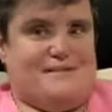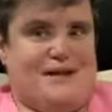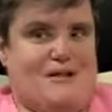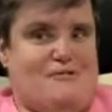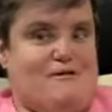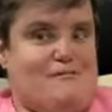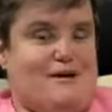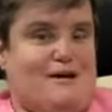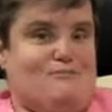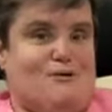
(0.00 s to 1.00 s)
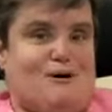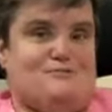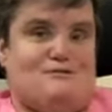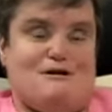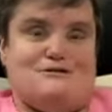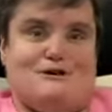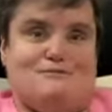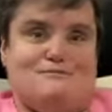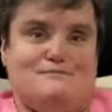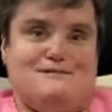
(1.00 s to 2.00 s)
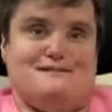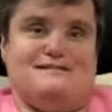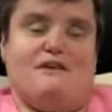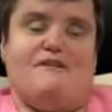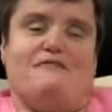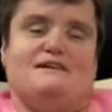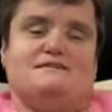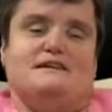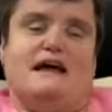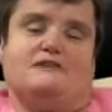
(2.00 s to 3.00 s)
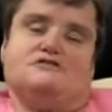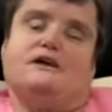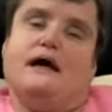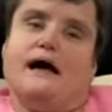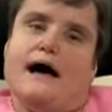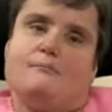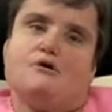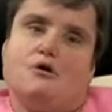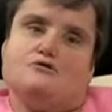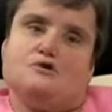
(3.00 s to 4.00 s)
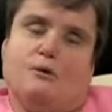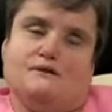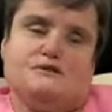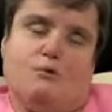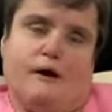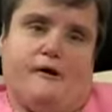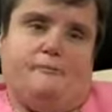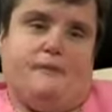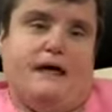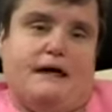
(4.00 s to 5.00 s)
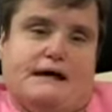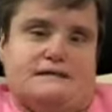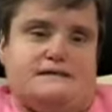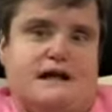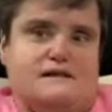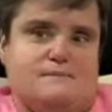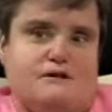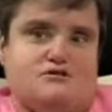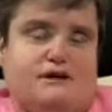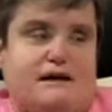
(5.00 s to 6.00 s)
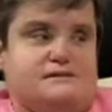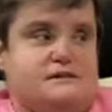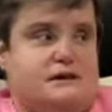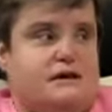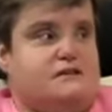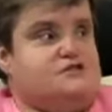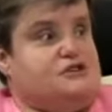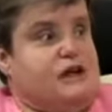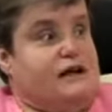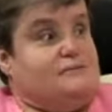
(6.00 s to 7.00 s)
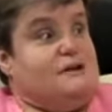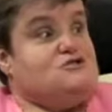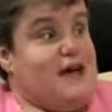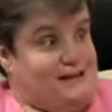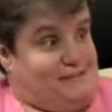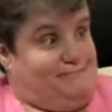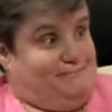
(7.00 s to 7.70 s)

Hello everybody and welcome to our show, Self-Advocacy in Action. I'm your host, Gwen Squire, and today's special guest is Janine Jackson.